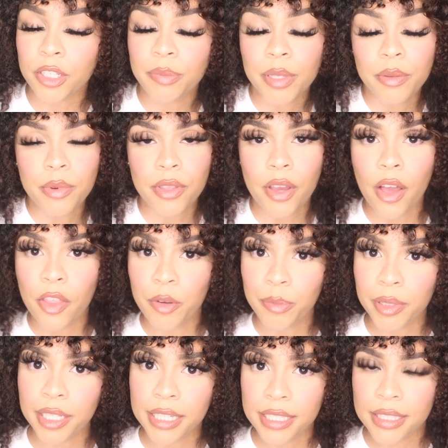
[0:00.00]
could be with other
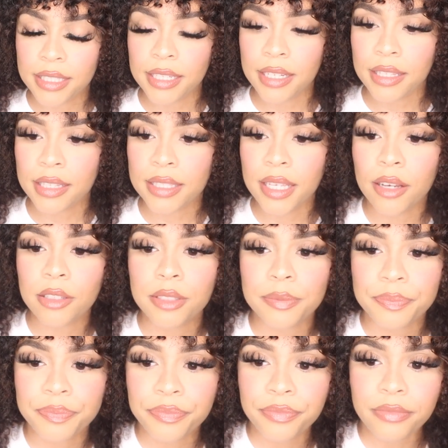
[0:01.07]
planets sitting in this
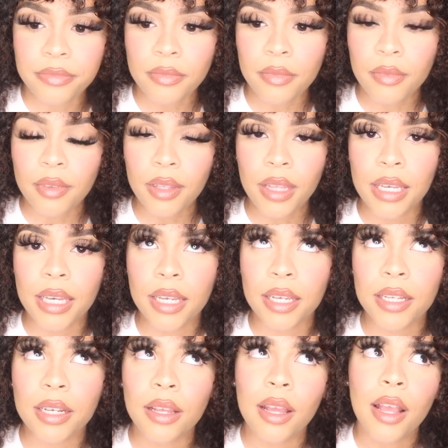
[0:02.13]
house.
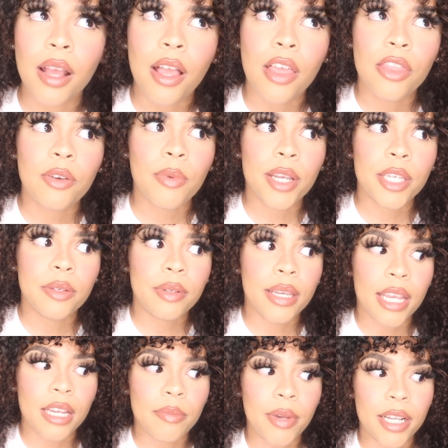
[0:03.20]
And the way you
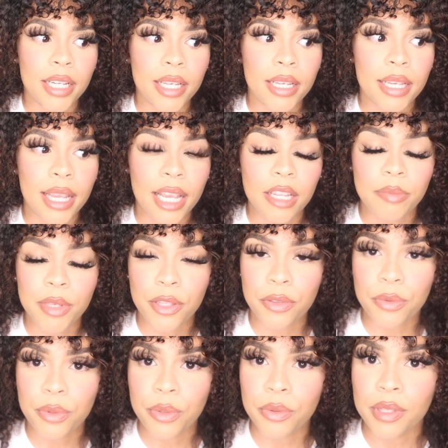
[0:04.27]
gain money can be
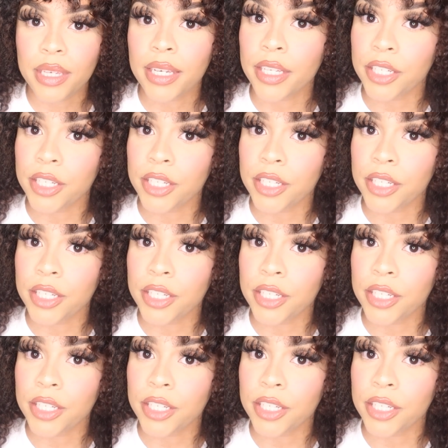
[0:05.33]
through the